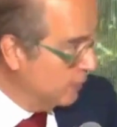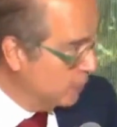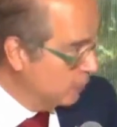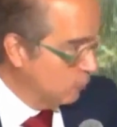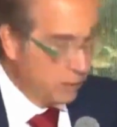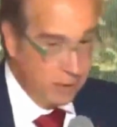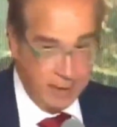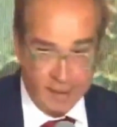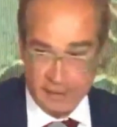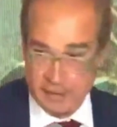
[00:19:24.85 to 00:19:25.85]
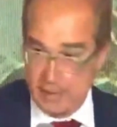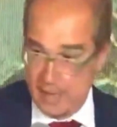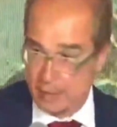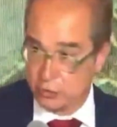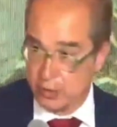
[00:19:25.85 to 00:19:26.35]
So, and
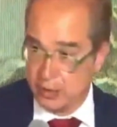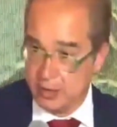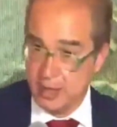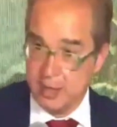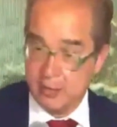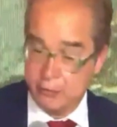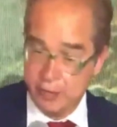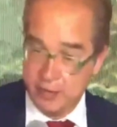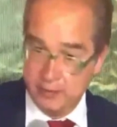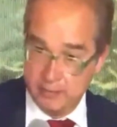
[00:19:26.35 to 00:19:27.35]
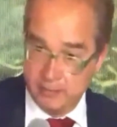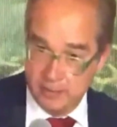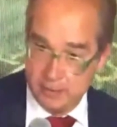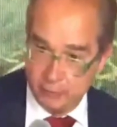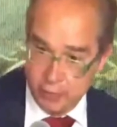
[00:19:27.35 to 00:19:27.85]
actually, we
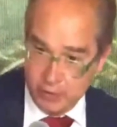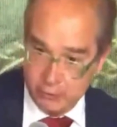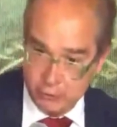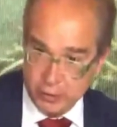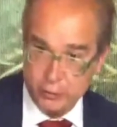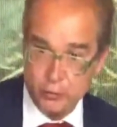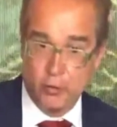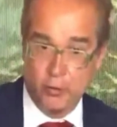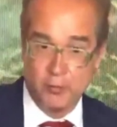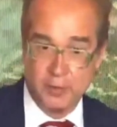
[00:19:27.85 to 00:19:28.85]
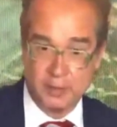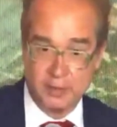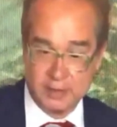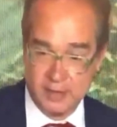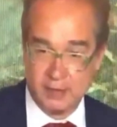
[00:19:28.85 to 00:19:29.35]
do hope that the
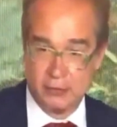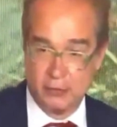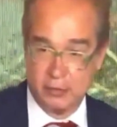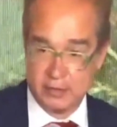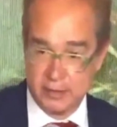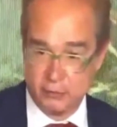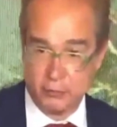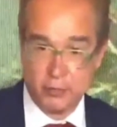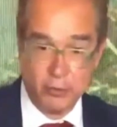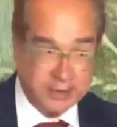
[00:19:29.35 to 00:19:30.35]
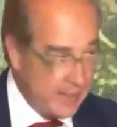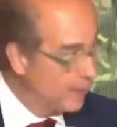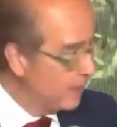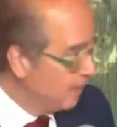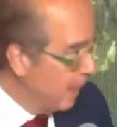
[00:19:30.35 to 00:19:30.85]
stakeholders, the groups will
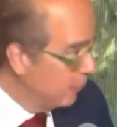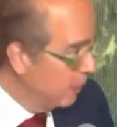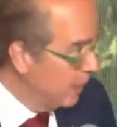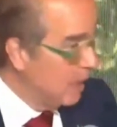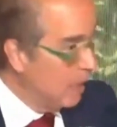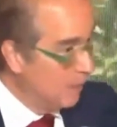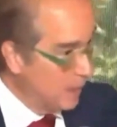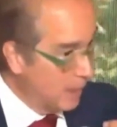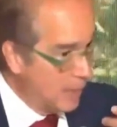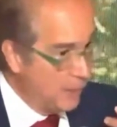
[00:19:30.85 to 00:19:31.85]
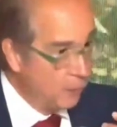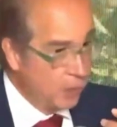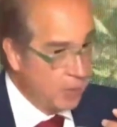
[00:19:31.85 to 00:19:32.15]
take the power, but I think we